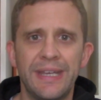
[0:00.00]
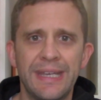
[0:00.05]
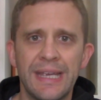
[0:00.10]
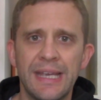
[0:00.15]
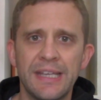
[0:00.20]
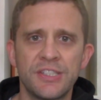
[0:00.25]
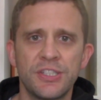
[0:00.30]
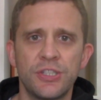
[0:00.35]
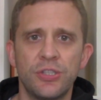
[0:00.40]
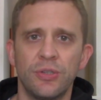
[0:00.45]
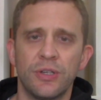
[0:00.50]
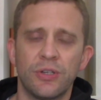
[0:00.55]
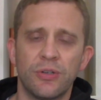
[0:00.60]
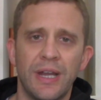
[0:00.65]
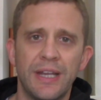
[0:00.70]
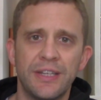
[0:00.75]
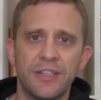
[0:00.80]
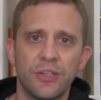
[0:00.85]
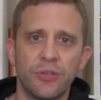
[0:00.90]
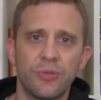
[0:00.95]
Yes, to a
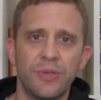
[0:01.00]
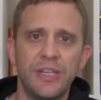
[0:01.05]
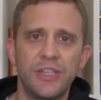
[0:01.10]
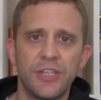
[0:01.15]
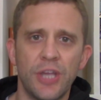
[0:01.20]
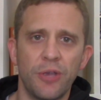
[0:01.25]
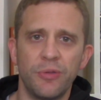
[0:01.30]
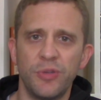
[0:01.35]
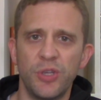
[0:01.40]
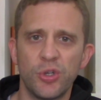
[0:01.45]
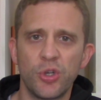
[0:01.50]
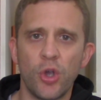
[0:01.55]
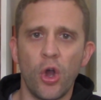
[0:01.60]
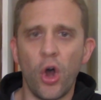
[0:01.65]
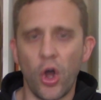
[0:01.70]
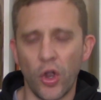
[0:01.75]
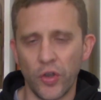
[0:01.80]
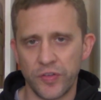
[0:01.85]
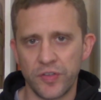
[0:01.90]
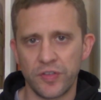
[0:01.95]
great degree, no, you
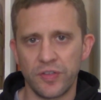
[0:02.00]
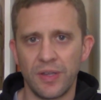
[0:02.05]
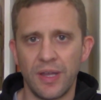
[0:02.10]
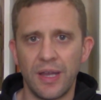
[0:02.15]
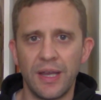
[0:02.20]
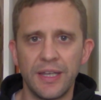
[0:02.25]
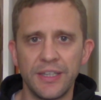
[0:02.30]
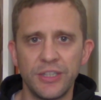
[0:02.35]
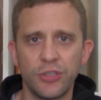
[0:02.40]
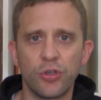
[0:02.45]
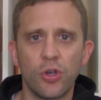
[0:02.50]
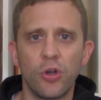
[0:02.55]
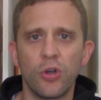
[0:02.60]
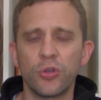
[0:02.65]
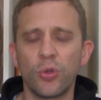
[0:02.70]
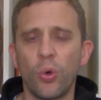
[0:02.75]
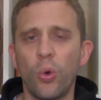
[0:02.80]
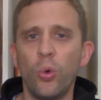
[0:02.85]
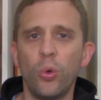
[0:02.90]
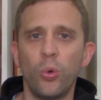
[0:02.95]
can't. You
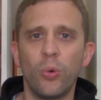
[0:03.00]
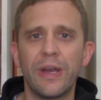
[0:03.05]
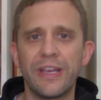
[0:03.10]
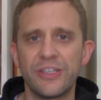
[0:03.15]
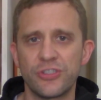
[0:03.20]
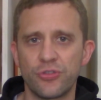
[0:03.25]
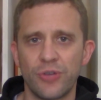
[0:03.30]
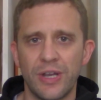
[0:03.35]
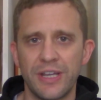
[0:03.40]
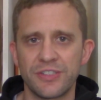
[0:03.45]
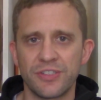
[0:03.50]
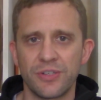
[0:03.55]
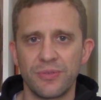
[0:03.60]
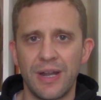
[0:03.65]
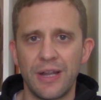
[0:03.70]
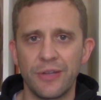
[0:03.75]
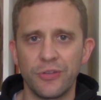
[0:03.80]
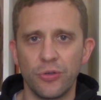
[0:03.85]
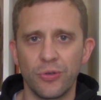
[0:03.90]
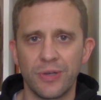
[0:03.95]
can't always dress
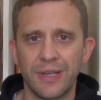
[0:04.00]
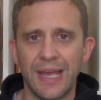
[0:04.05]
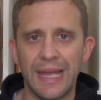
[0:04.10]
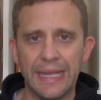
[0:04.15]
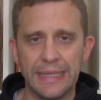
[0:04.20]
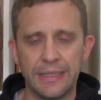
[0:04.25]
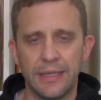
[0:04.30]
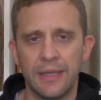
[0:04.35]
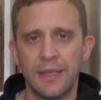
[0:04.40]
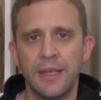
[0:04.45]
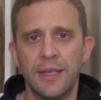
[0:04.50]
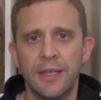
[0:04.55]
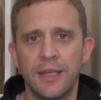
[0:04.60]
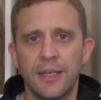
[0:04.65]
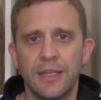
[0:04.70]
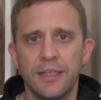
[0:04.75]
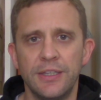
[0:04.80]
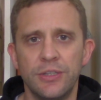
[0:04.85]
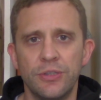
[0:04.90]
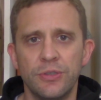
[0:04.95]
around your gun.
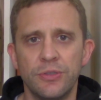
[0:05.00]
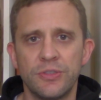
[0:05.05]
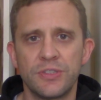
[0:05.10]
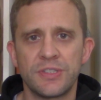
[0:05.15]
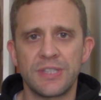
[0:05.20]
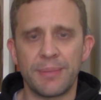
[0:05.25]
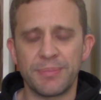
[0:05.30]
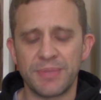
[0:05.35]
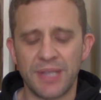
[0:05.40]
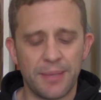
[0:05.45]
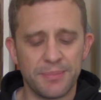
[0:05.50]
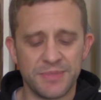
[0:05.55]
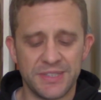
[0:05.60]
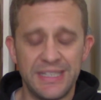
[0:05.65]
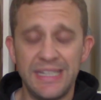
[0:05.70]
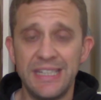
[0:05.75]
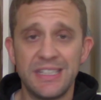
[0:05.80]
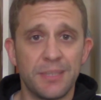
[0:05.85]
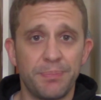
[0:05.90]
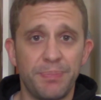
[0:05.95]
You sometimes
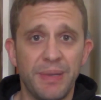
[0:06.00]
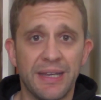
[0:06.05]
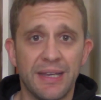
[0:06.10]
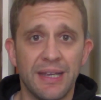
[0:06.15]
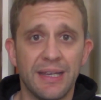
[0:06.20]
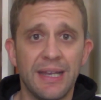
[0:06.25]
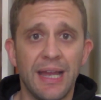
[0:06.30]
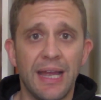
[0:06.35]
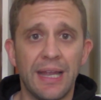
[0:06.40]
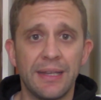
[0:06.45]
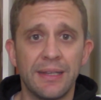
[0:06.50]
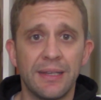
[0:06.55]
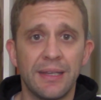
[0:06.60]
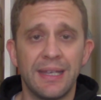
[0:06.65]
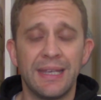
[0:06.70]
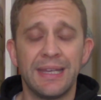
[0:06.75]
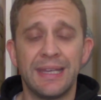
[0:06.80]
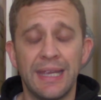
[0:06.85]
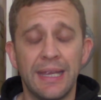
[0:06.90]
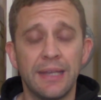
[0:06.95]
need to pick a gun,
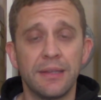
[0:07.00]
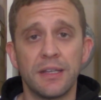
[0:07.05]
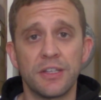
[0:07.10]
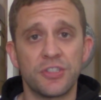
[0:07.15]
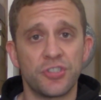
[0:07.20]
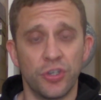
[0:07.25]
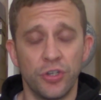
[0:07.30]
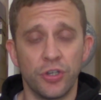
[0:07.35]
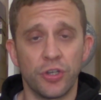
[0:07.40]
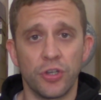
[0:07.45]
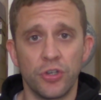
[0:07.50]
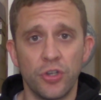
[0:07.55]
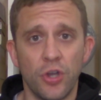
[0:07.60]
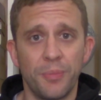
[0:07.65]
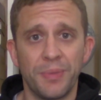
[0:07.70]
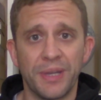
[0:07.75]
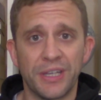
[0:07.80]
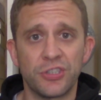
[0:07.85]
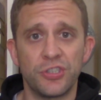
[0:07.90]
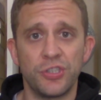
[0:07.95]
again, that's
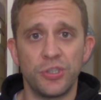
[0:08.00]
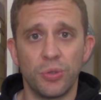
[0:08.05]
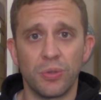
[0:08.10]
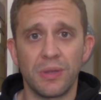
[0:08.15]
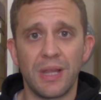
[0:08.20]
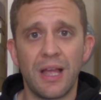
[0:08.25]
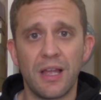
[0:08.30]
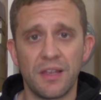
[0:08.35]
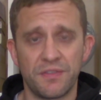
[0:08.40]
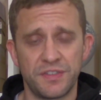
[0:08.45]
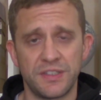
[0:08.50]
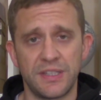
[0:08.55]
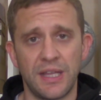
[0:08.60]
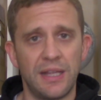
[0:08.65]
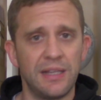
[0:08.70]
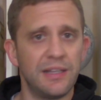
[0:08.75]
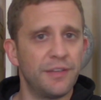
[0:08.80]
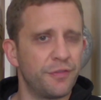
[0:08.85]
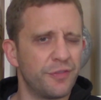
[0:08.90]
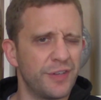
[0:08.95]
ergonomic to your
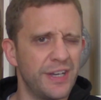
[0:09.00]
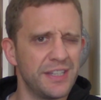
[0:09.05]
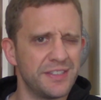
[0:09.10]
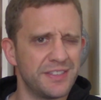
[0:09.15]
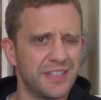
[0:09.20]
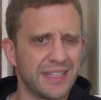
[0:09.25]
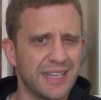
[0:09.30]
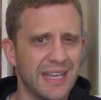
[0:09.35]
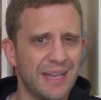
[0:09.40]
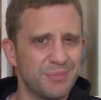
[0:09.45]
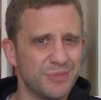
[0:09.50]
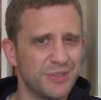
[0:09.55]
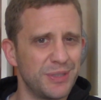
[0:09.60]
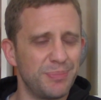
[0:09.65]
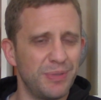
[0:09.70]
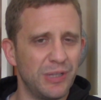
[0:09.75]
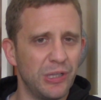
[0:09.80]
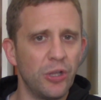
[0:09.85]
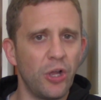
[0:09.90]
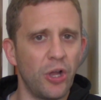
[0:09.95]
lifestyle, a phrase that comes
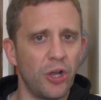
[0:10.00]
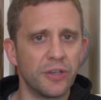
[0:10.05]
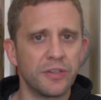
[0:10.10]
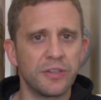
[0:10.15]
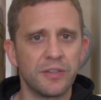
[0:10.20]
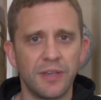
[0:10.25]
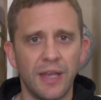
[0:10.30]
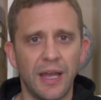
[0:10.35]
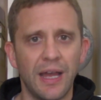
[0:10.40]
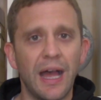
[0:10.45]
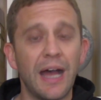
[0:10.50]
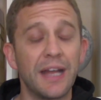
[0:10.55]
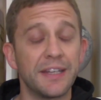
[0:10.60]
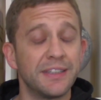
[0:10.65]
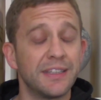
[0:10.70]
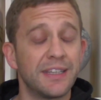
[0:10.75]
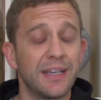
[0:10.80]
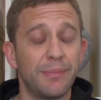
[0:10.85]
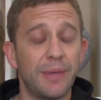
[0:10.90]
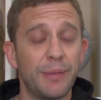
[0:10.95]
up a lot. I
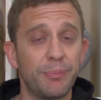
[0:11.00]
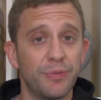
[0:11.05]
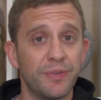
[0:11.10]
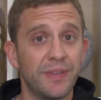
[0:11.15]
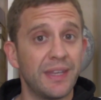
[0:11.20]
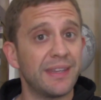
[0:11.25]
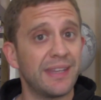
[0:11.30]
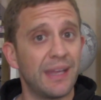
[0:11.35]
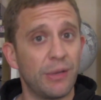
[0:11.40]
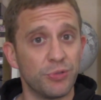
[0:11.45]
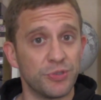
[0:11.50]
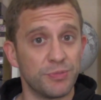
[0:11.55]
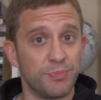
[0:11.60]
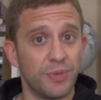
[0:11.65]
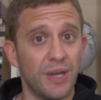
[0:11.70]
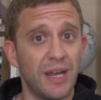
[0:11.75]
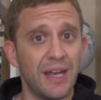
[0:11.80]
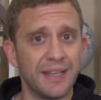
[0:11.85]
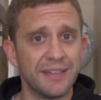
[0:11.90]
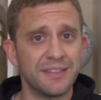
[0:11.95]
didn't come up with that, that was
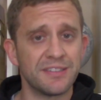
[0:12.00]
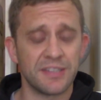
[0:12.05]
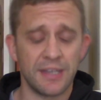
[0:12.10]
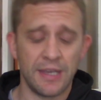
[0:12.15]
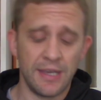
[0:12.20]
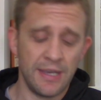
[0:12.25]
Brian's.